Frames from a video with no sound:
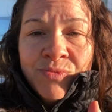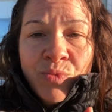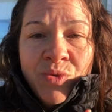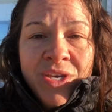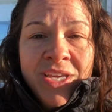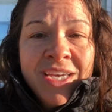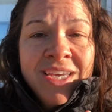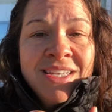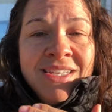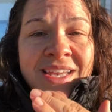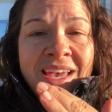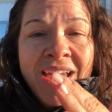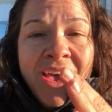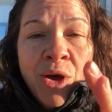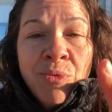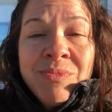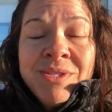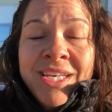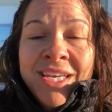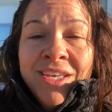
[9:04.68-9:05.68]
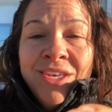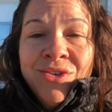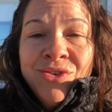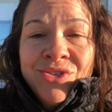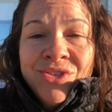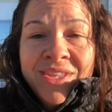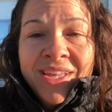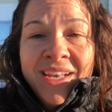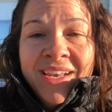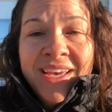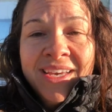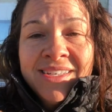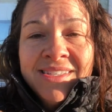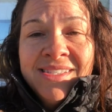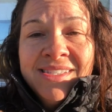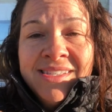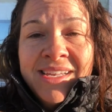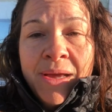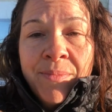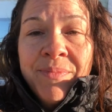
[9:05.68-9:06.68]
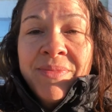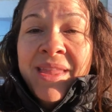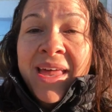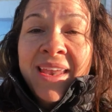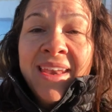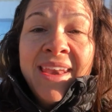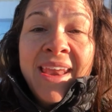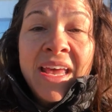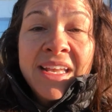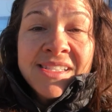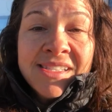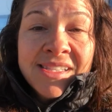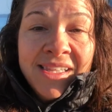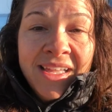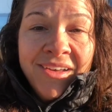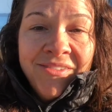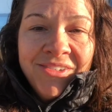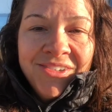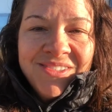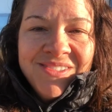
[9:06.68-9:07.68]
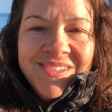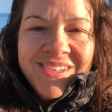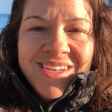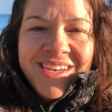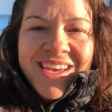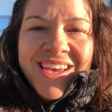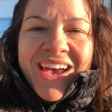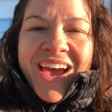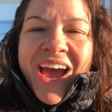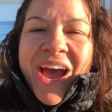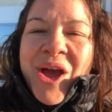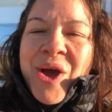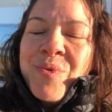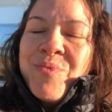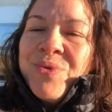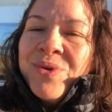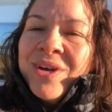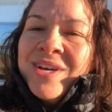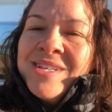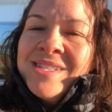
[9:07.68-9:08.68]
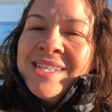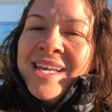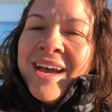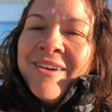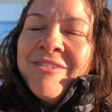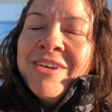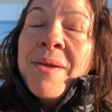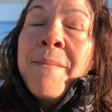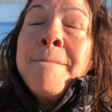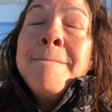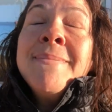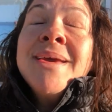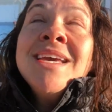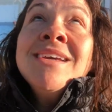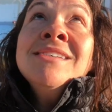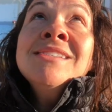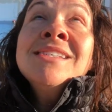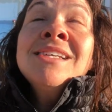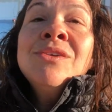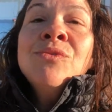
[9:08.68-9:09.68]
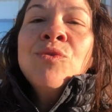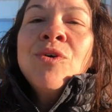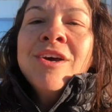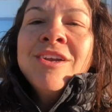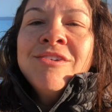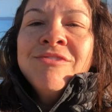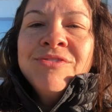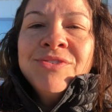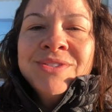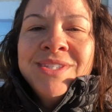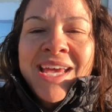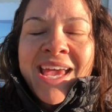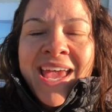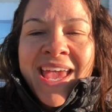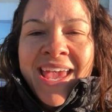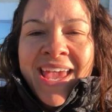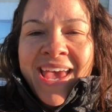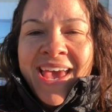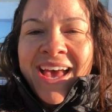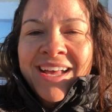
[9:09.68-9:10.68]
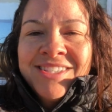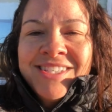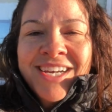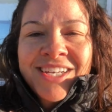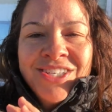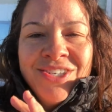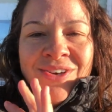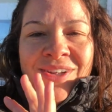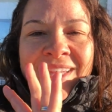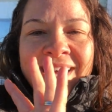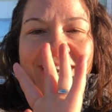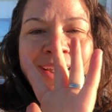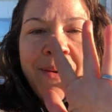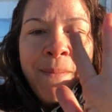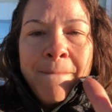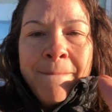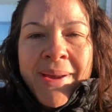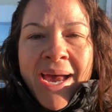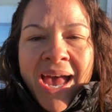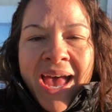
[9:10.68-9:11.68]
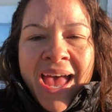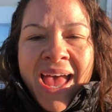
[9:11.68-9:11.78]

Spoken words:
we can help take you to that next step and that next level. I hope you guys have an amazing, wonderful day. I'll talk to you all later. Bye.